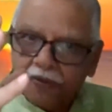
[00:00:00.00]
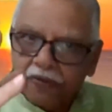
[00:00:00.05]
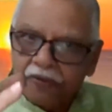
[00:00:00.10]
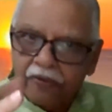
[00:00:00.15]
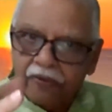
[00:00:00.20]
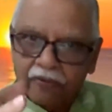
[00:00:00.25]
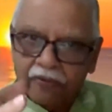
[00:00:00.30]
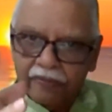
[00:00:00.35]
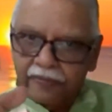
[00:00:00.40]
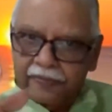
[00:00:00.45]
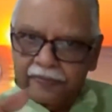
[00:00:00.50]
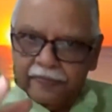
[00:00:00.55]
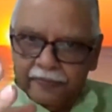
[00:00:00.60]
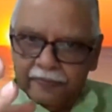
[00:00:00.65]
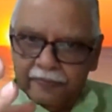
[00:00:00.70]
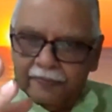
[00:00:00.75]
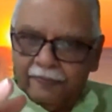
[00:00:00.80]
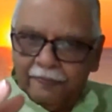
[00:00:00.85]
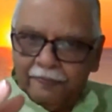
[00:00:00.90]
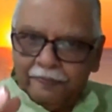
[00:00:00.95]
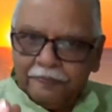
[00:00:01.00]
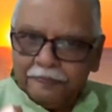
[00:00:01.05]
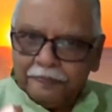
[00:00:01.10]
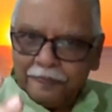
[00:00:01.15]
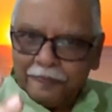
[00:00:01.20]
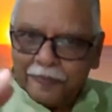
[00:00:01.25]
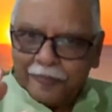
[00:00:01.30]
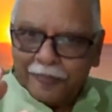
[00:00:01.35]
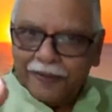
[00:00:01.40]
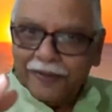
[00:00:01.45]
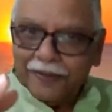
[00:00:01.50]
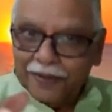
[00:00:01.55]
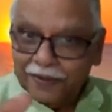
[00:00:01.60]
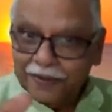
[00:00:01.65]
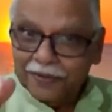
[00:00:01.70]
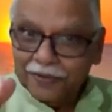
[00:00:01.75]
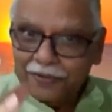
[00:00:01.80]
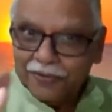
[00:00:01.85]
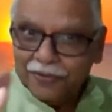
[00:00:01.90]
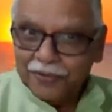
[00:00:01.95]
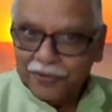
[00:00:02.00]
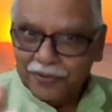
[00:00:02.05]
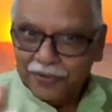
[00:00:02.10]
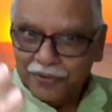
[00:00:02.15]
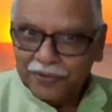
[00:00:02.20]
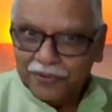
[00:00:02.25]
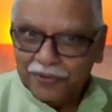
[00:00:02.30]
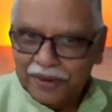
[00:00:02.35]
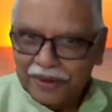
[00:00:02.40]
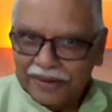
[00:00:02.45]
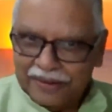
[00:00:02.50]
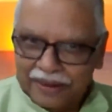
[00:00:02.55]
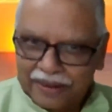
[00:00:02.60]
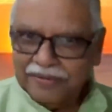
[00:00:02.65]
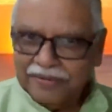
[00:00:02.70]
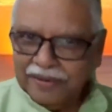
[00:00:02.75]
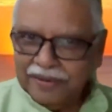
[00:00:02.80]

You know, I